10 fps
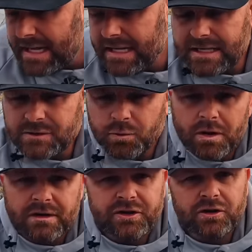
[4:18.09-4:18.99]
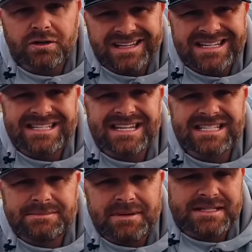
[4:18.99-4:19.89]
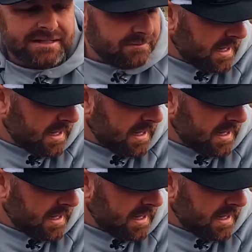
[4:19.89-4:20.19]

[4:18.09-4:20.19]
it is one of your least expensive